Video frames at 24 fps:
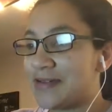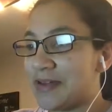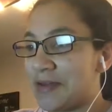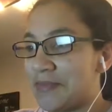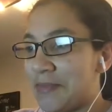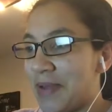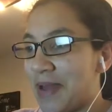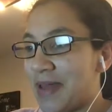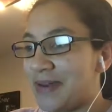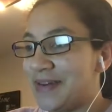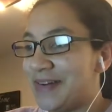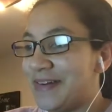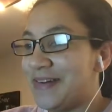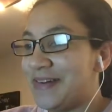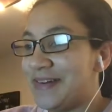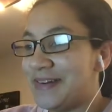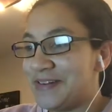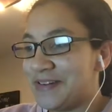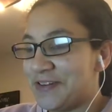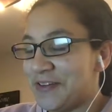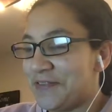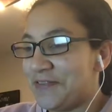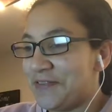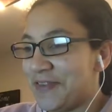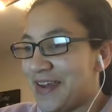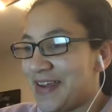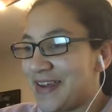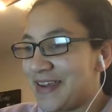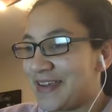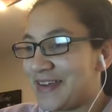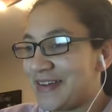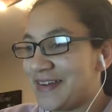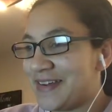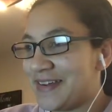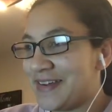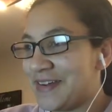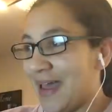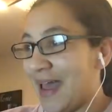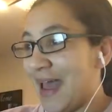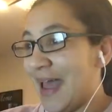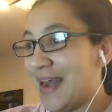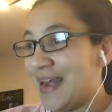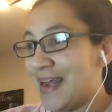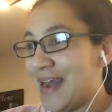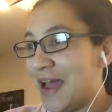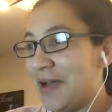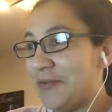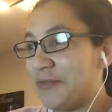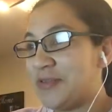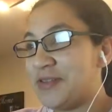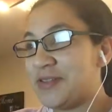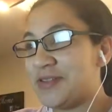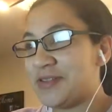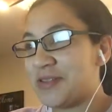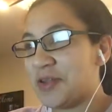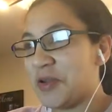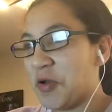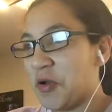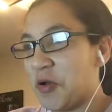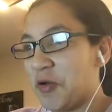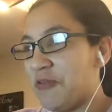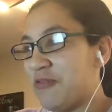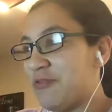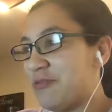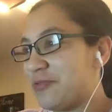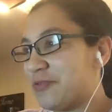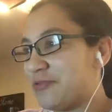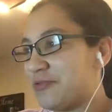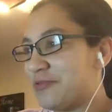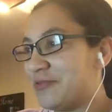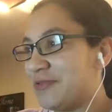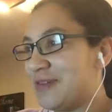managed to finish. And that was so horrible.